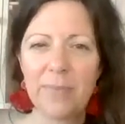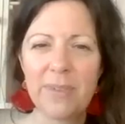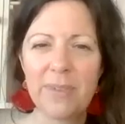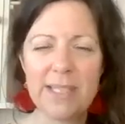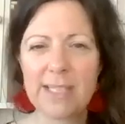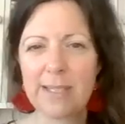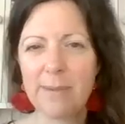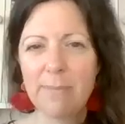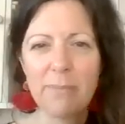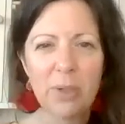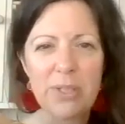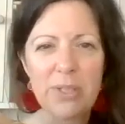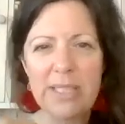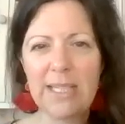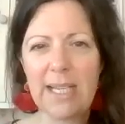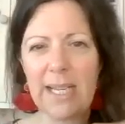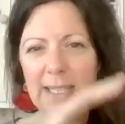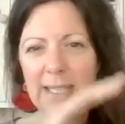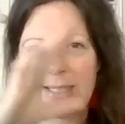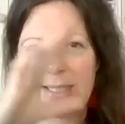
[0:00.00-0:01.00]
disembodied
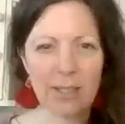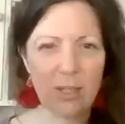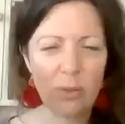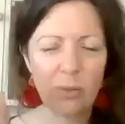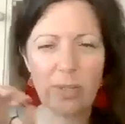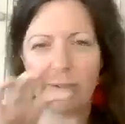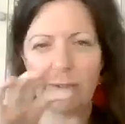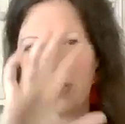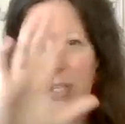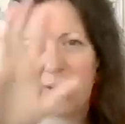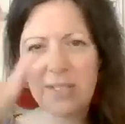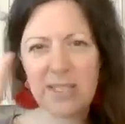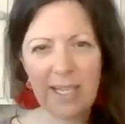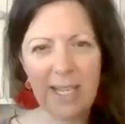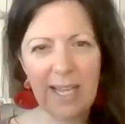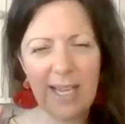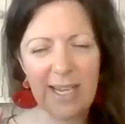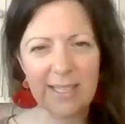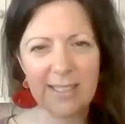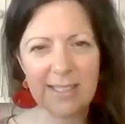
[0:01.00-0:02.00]
heads, I call it, floating
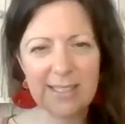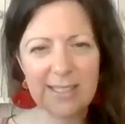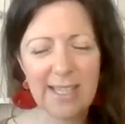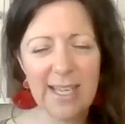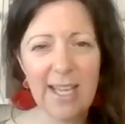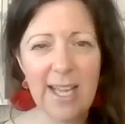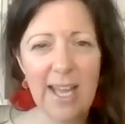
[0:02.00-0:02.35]
heads.